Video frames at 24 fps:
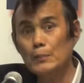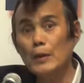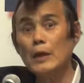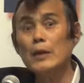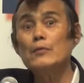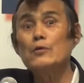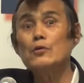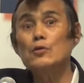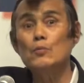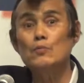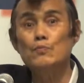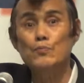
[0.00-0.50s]

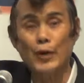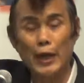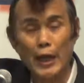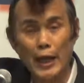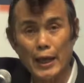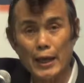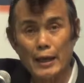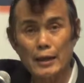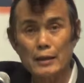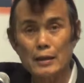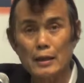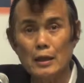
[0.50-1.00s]
in your
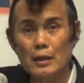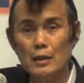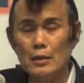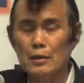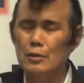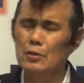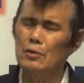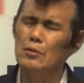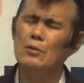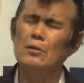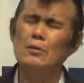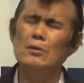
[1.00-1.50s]
brain,
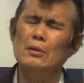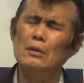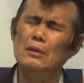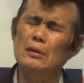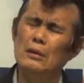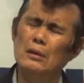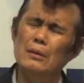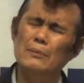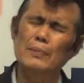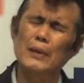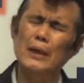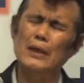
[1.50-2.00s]
you
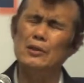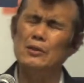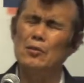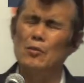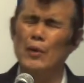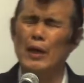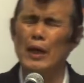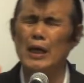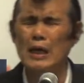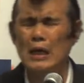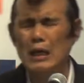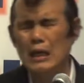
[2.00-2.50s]
know, by the
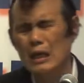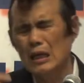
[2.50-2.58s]
way,